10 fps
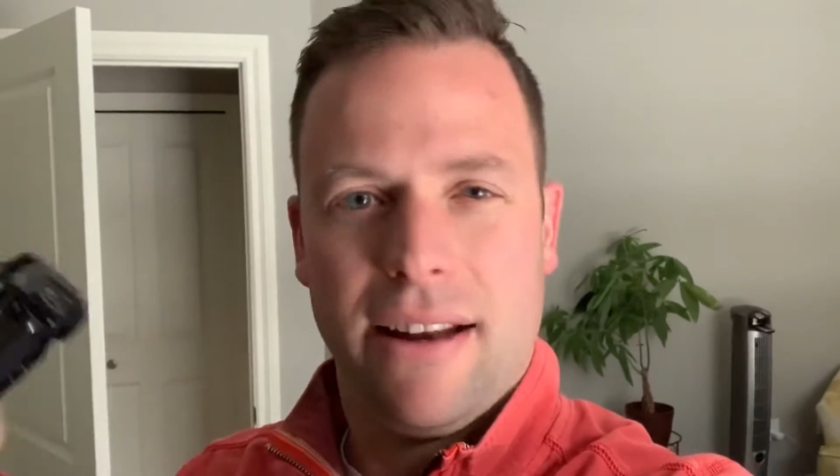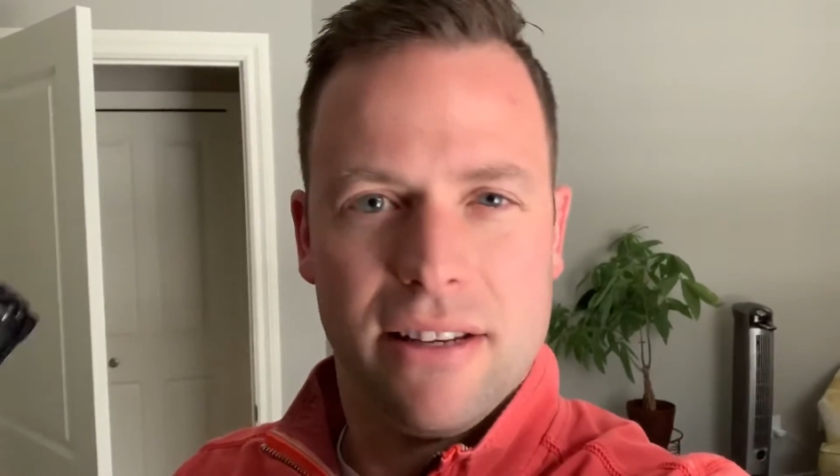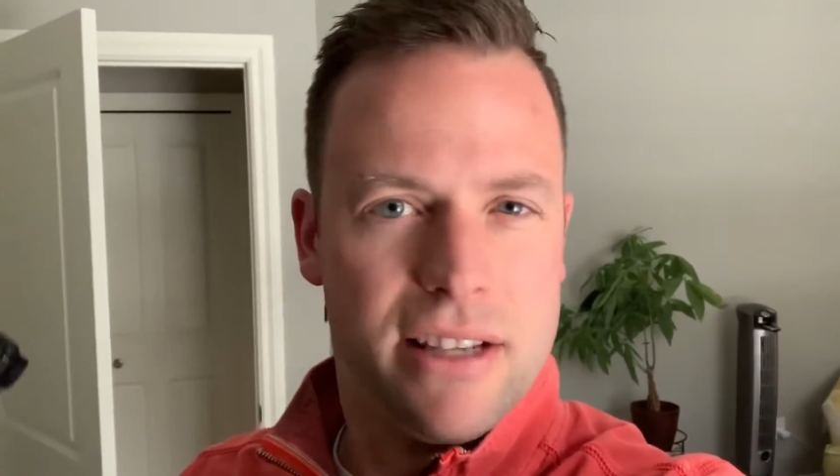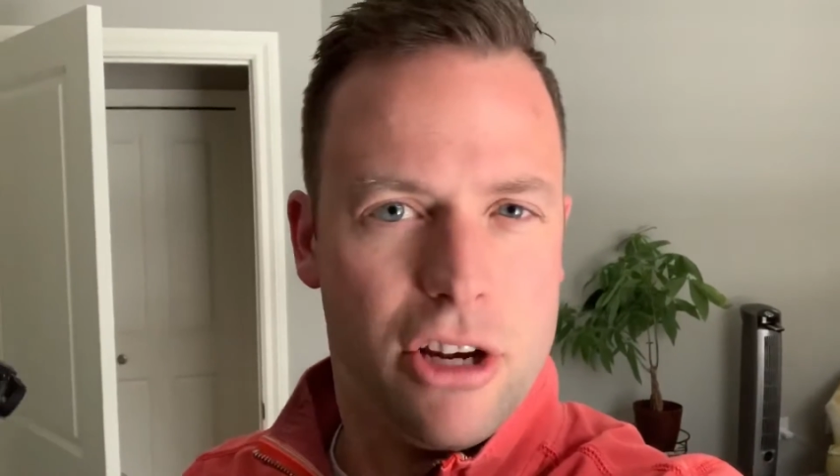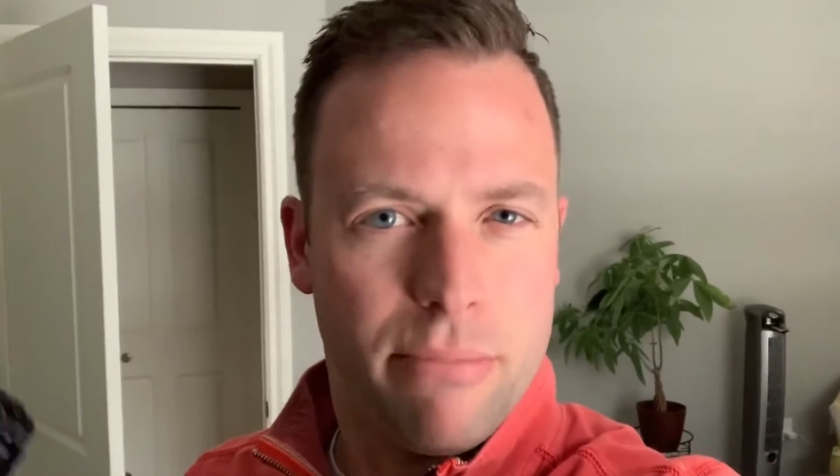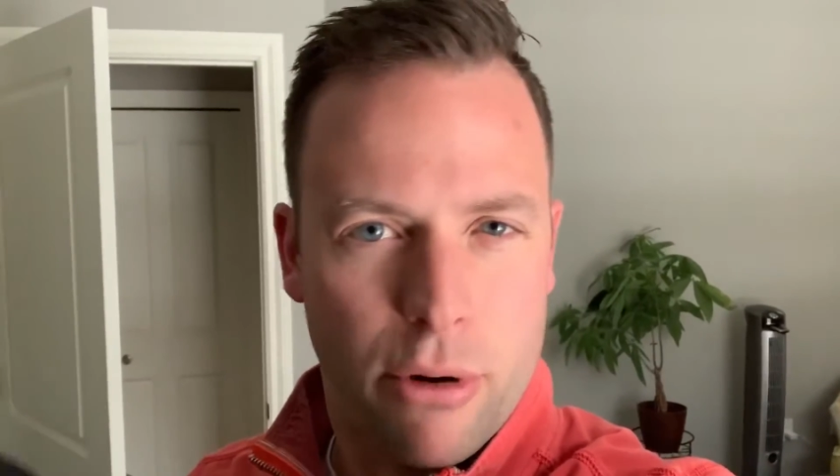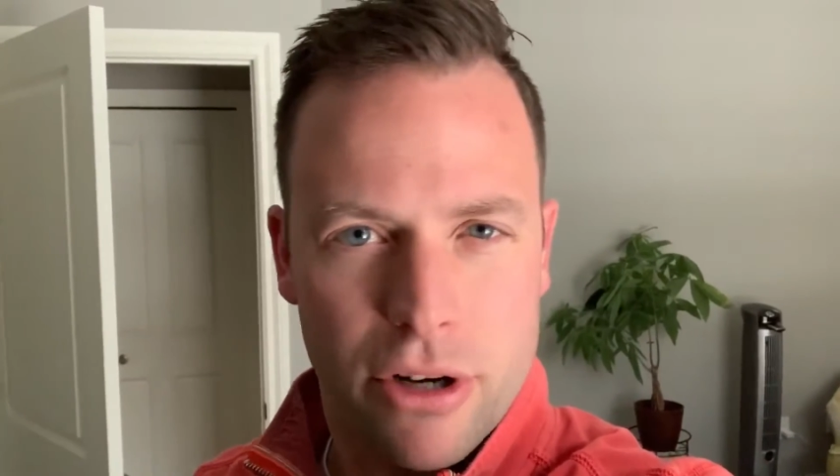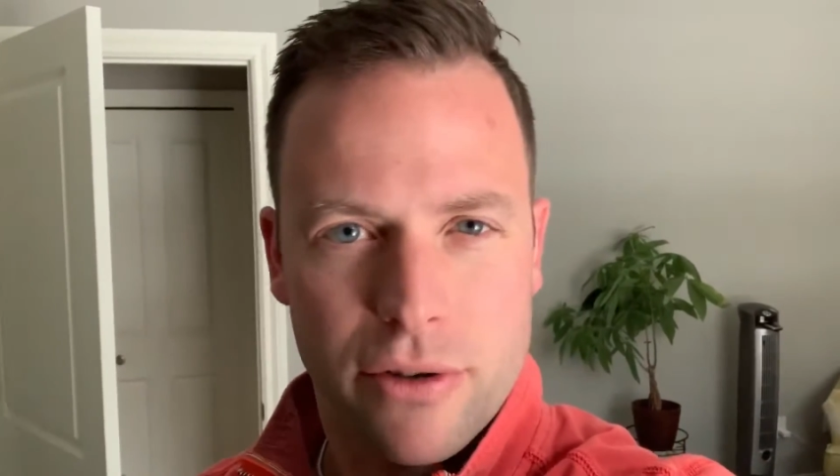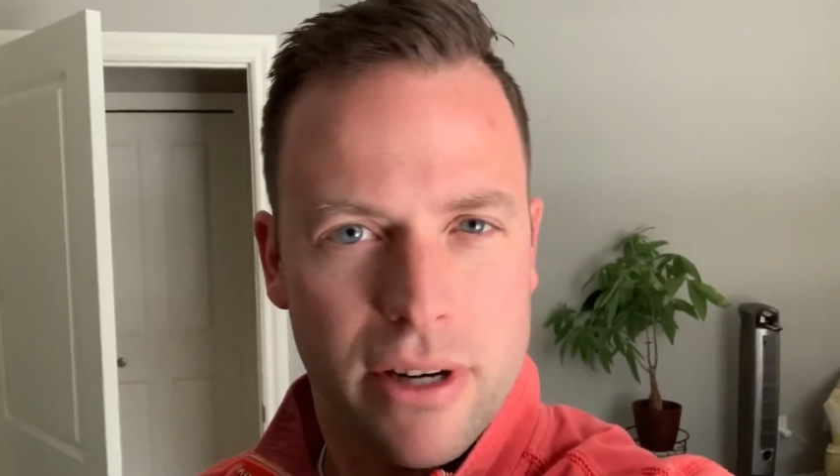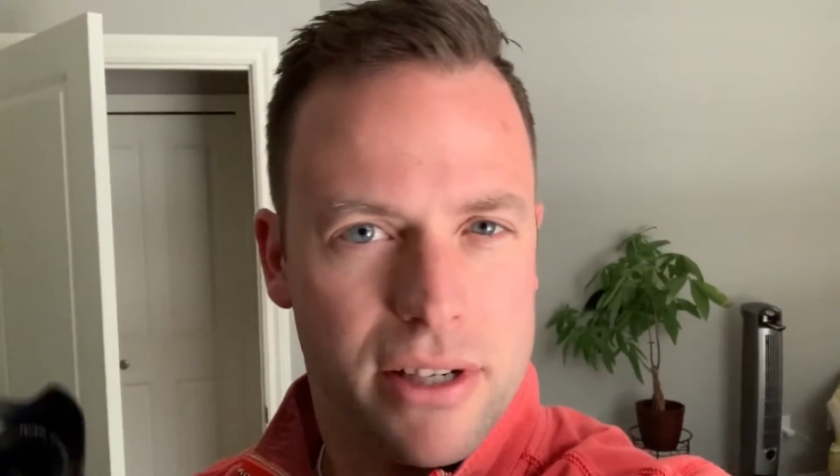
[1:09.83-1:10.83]
It's senior
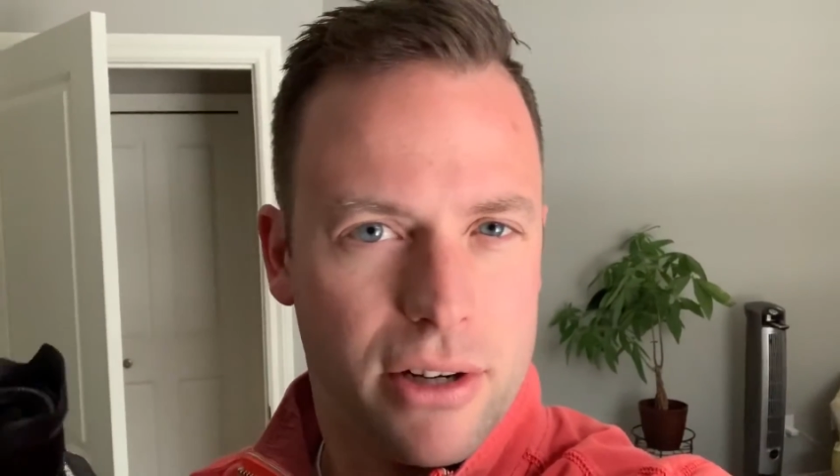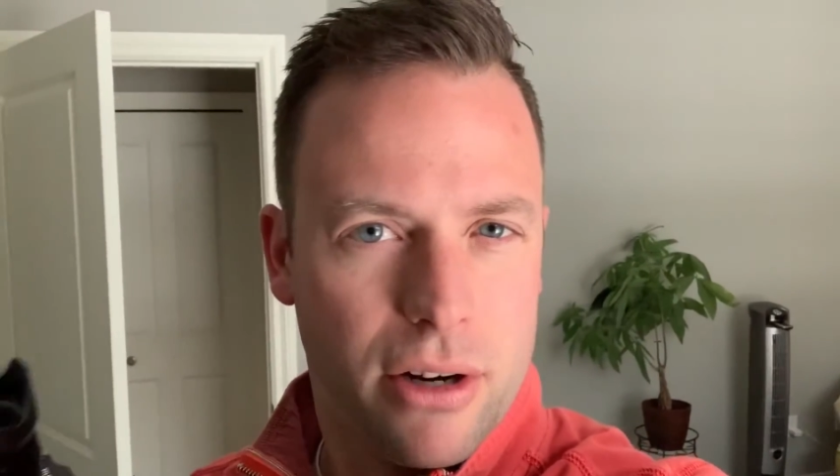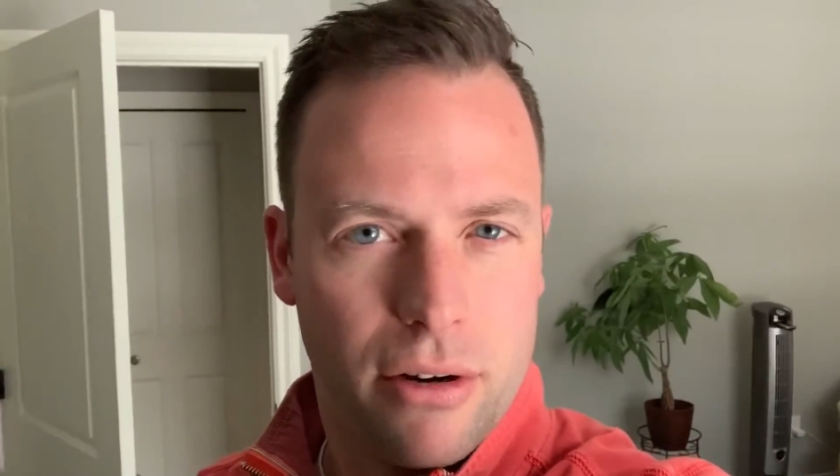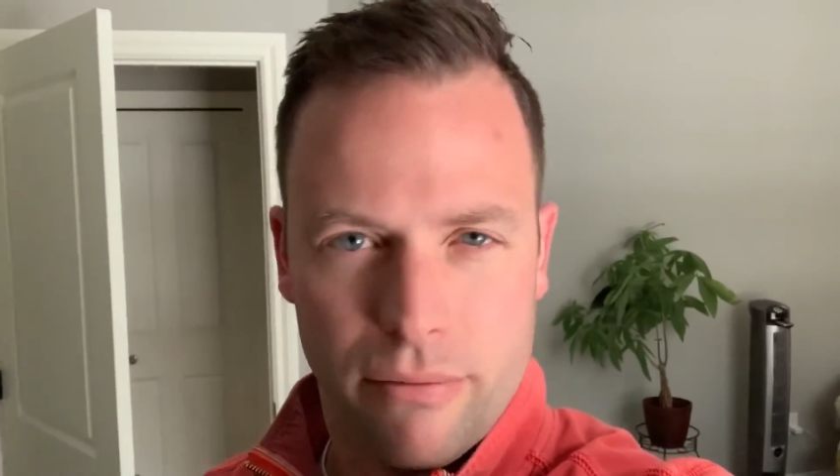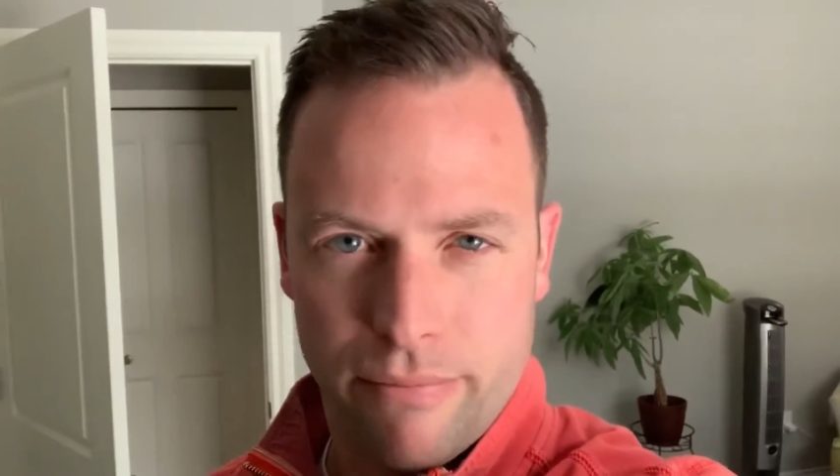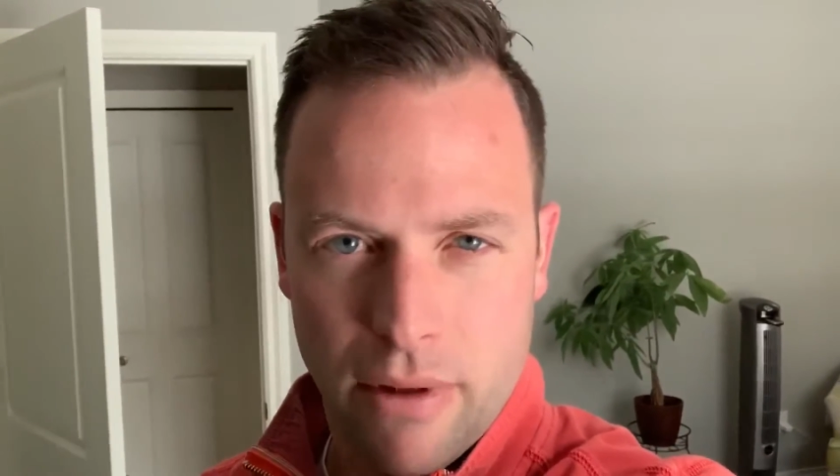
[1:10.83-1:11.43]
portraits or